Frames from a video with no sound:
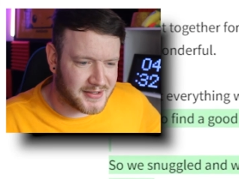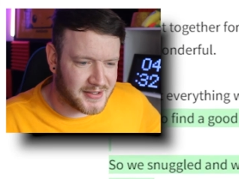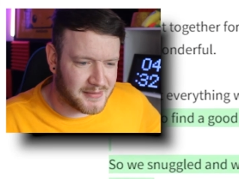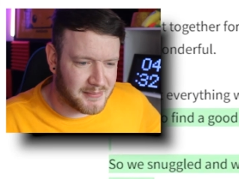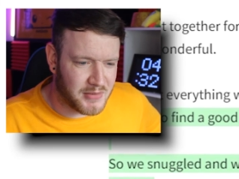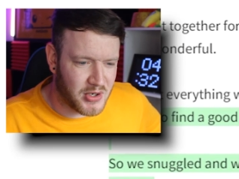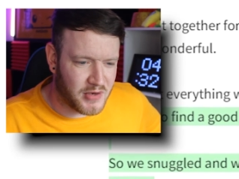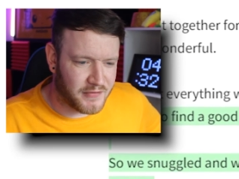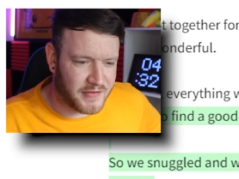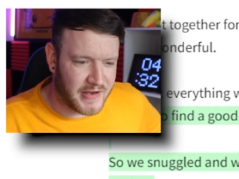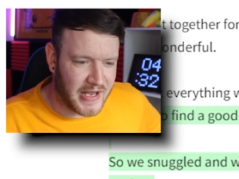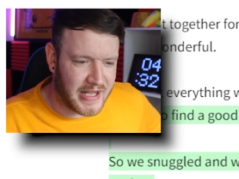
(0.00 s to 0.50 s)
as the
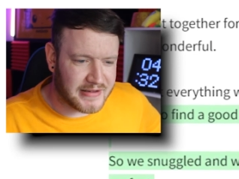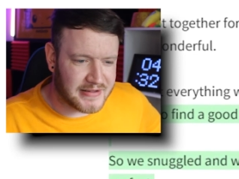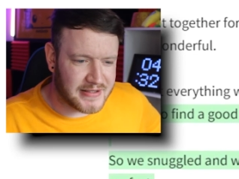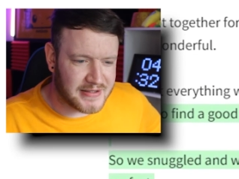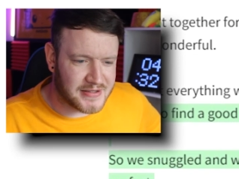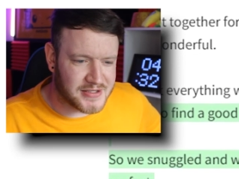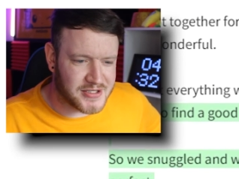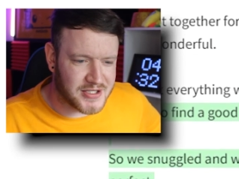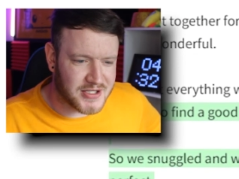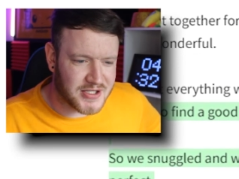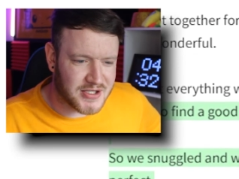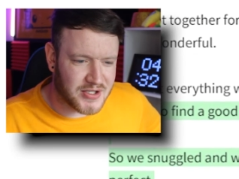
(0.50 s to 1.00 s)
movie
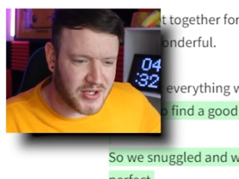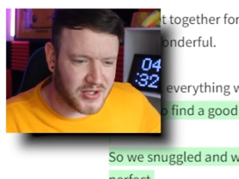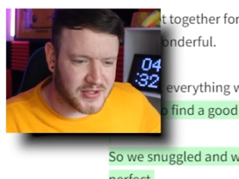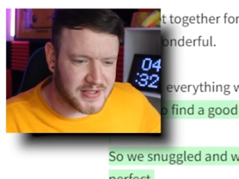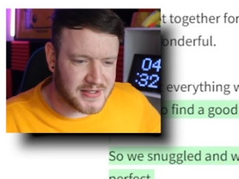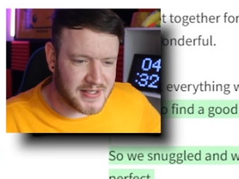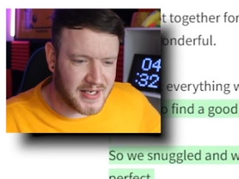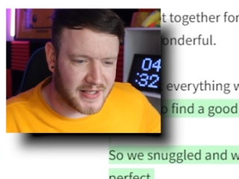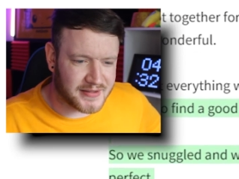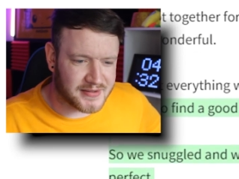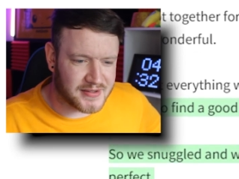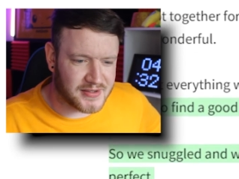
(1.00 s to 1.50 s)
ended, she
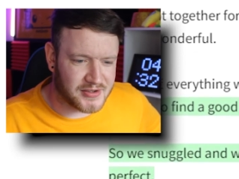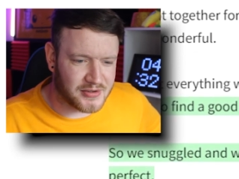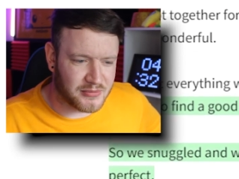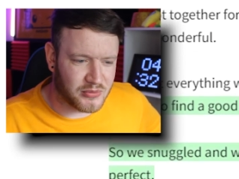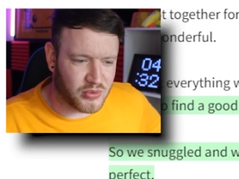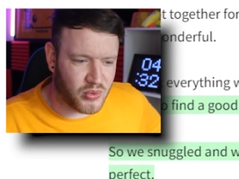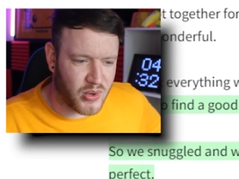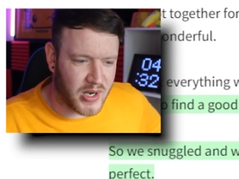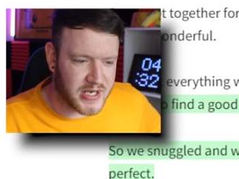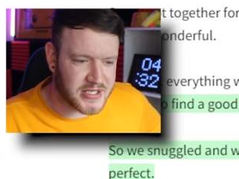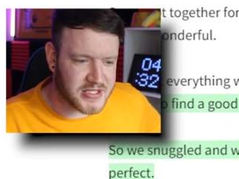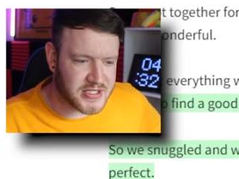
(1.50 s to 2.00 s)
started asking
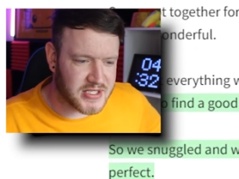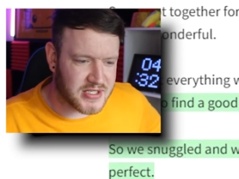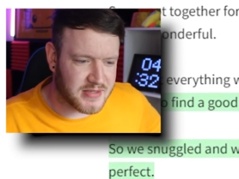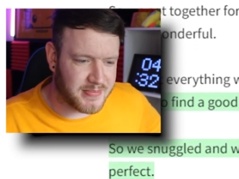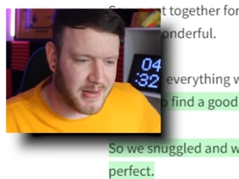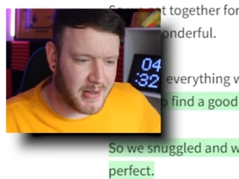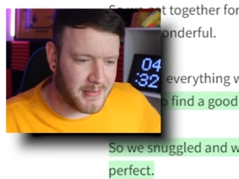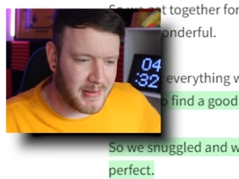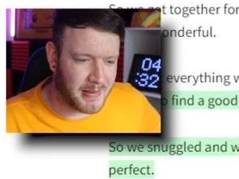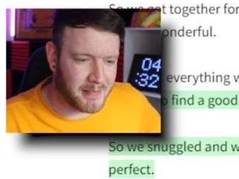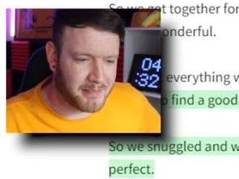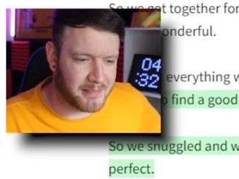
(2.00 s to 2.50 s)
some questions
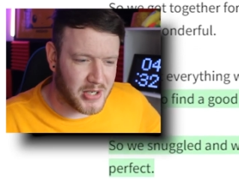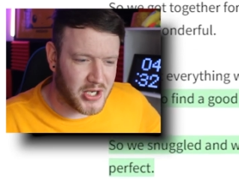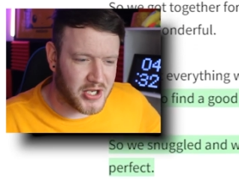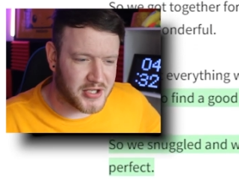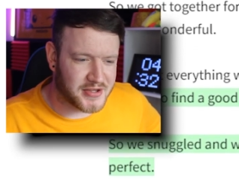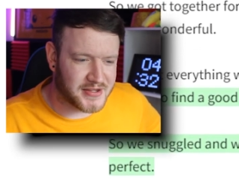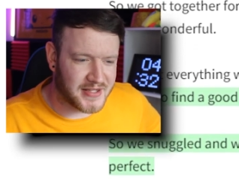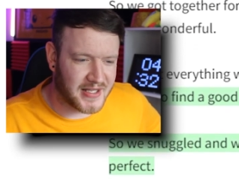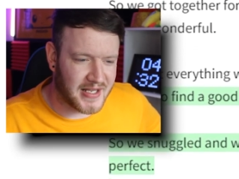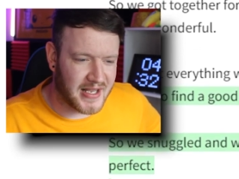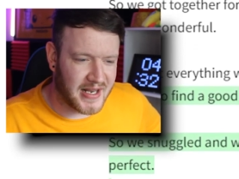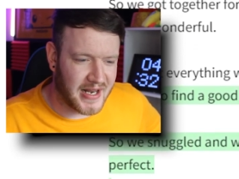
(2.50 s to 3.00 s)
about my
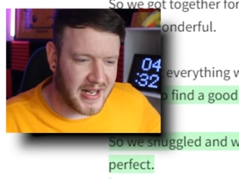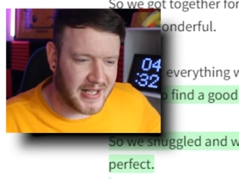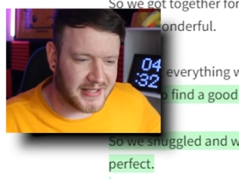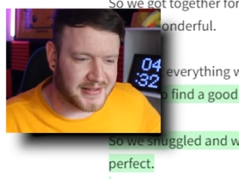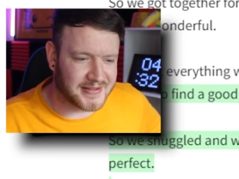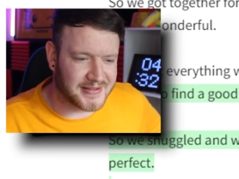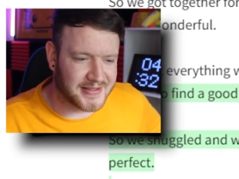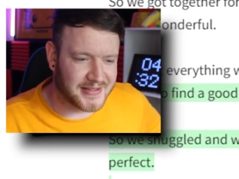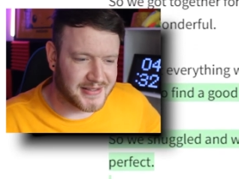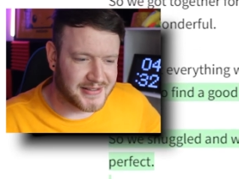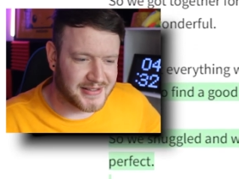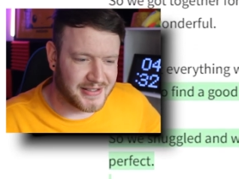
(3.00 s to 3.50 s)
birthday and I
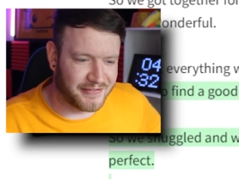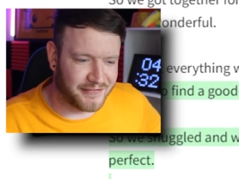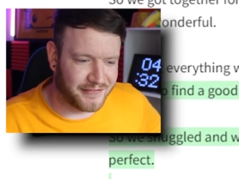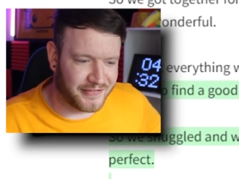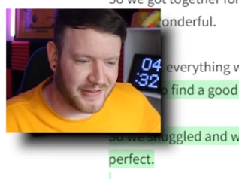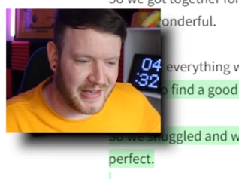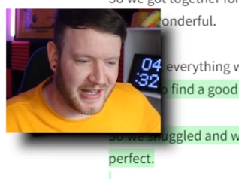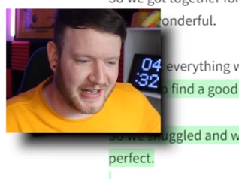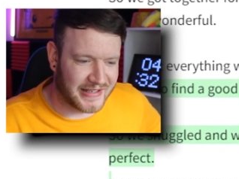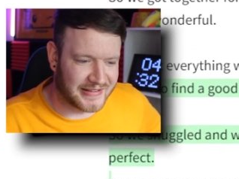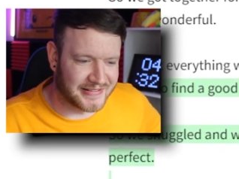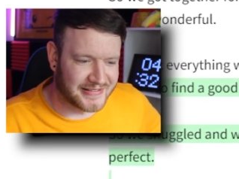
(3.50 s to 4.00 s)
had to
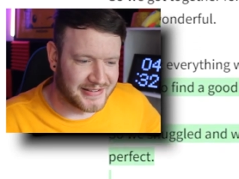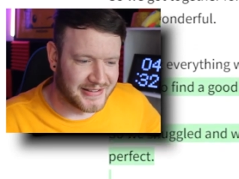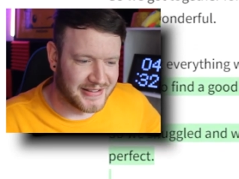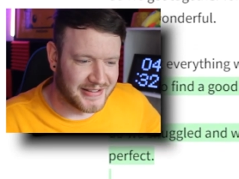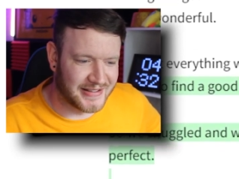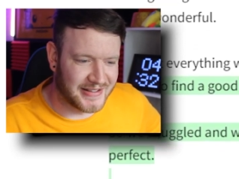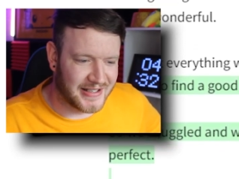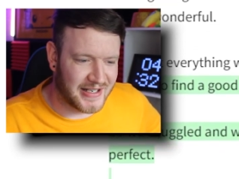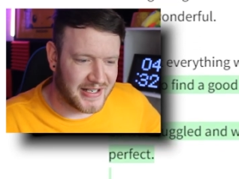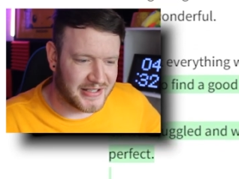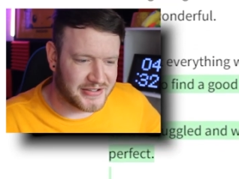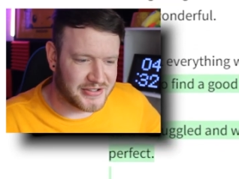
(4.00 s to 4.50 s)
deflect.
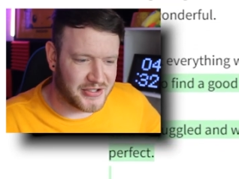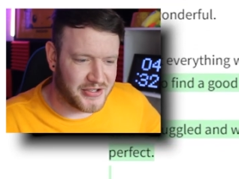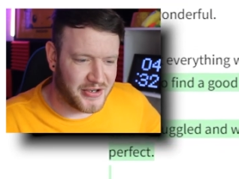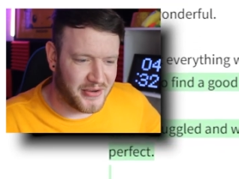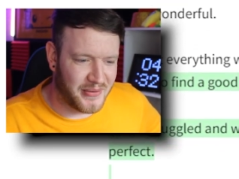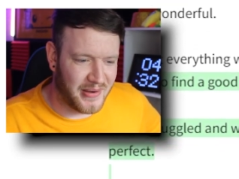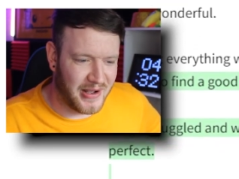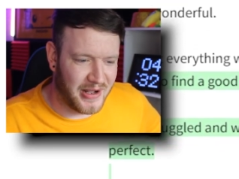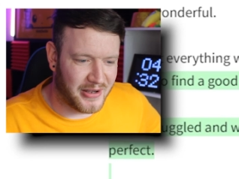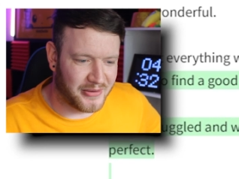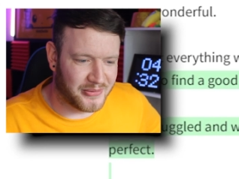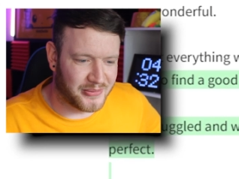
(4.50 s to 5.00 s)
I don't
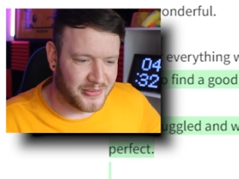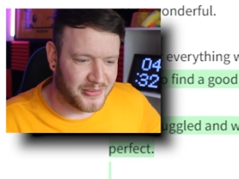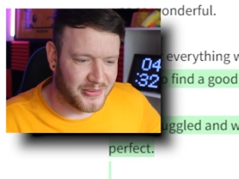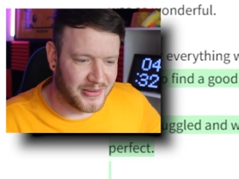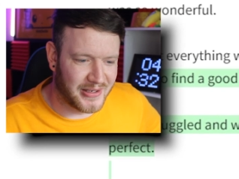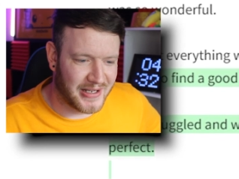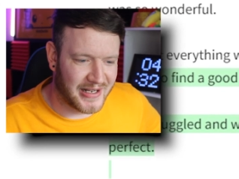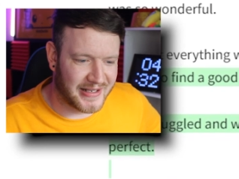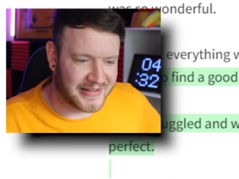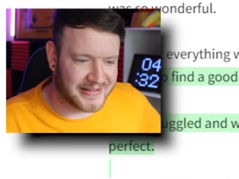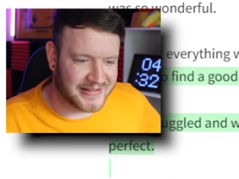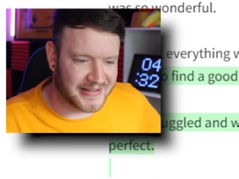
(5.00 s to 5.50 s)
know how
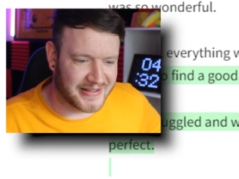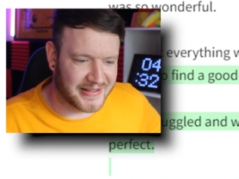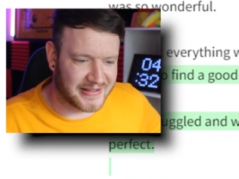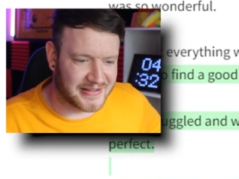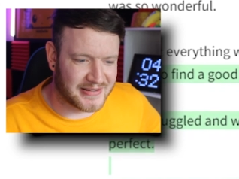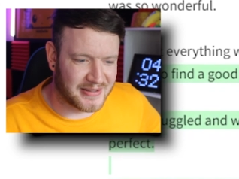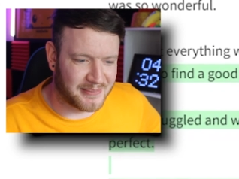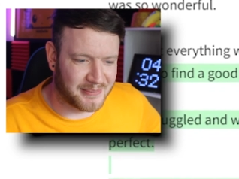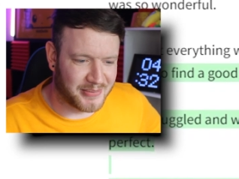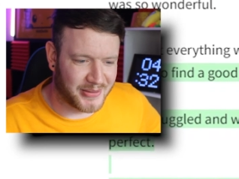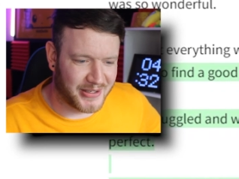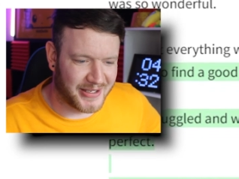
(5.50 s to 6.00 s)
I did
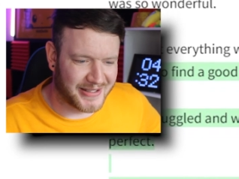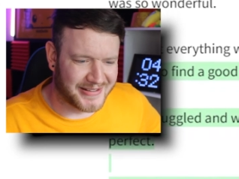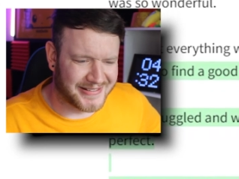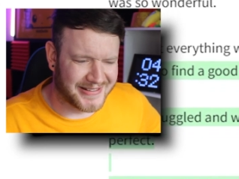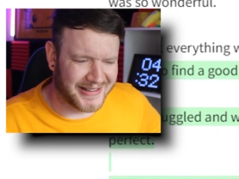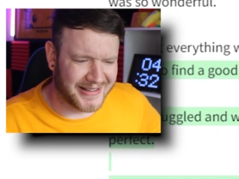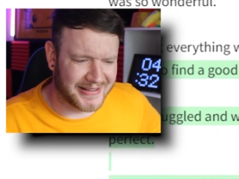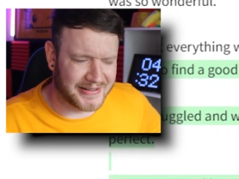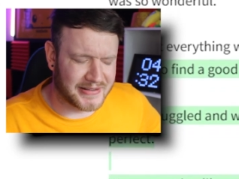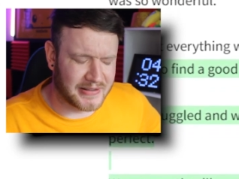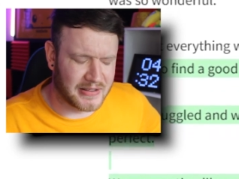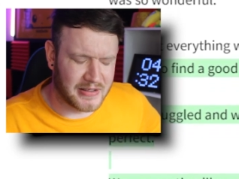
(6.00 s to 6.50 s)
it, but I
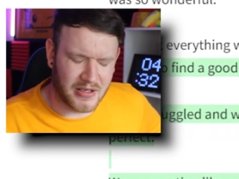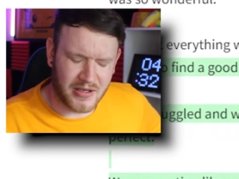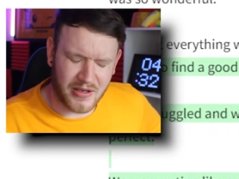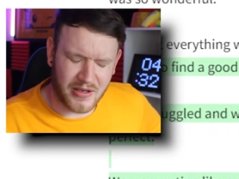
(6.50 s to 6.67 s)
did.